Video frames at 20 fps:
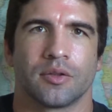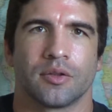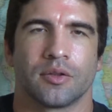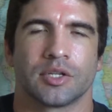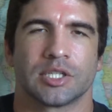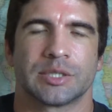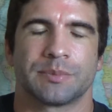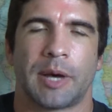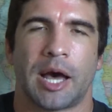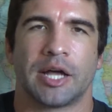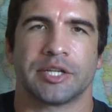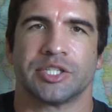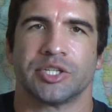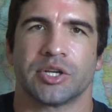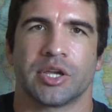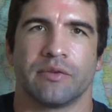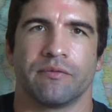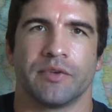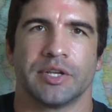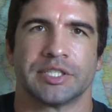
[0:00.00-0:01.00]
spots you
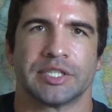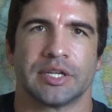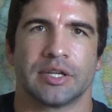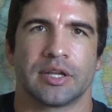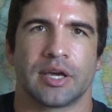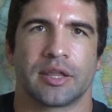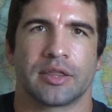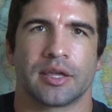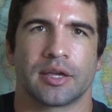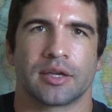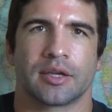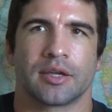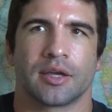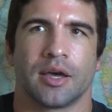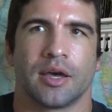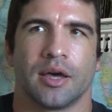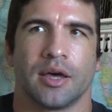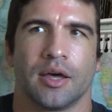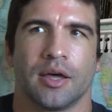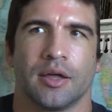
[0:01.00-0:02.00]
can visit. I think
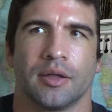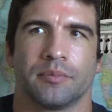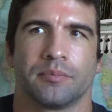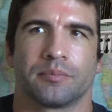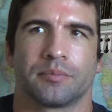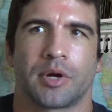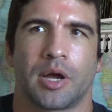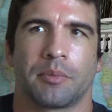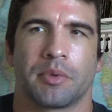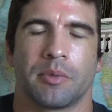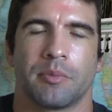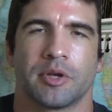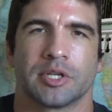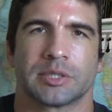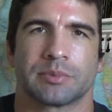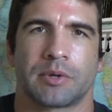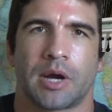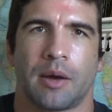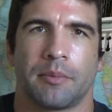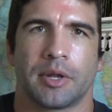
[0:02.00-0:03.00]
probably the
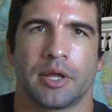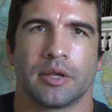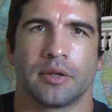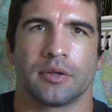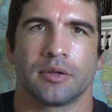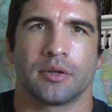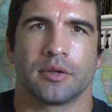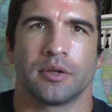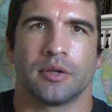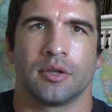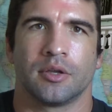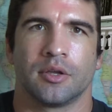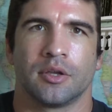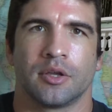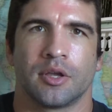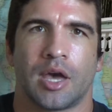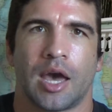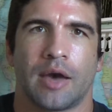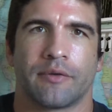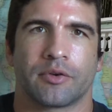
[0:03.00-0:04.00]
most prominent,
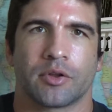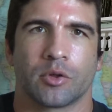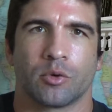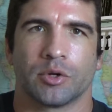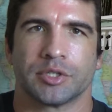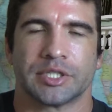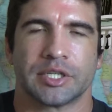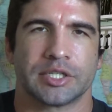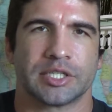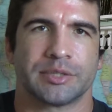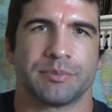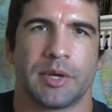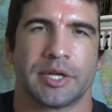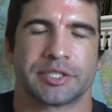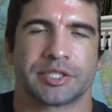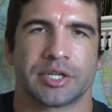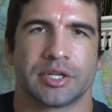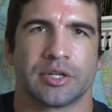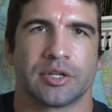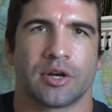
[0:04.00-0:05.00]
after the ones I just
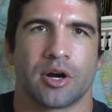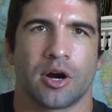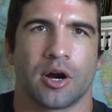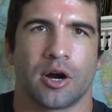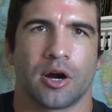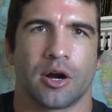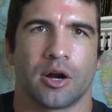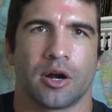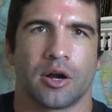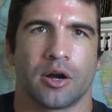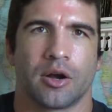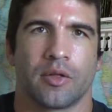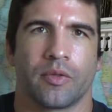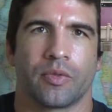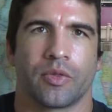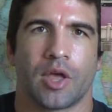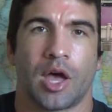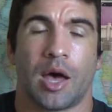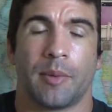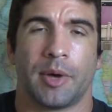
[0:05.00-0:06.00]
mentioned, are
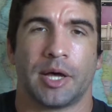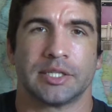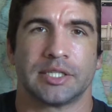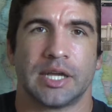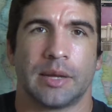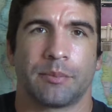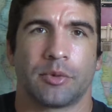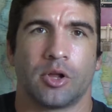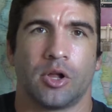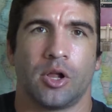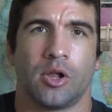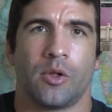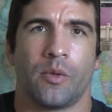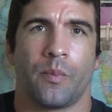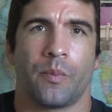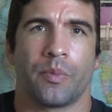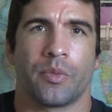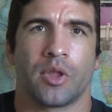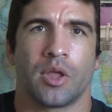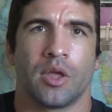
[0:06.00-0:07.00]
Ama Temple
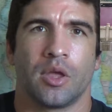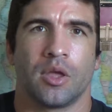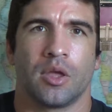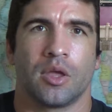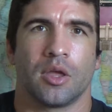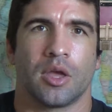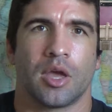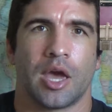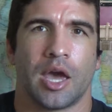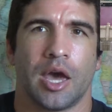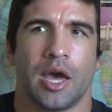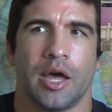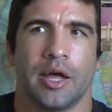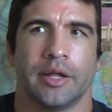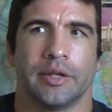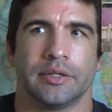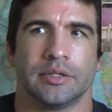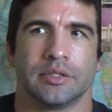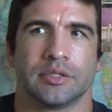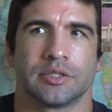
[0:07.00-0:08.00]

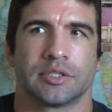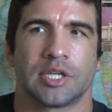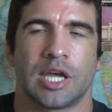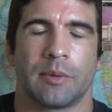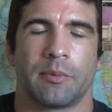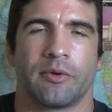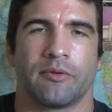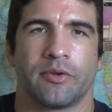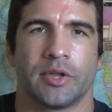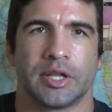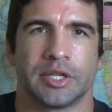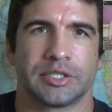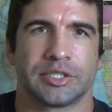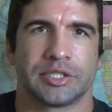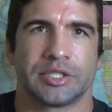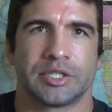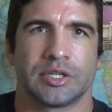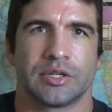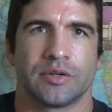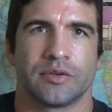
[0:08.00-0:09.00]
and Taipa
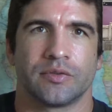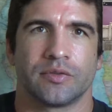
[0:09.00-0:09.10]
Village.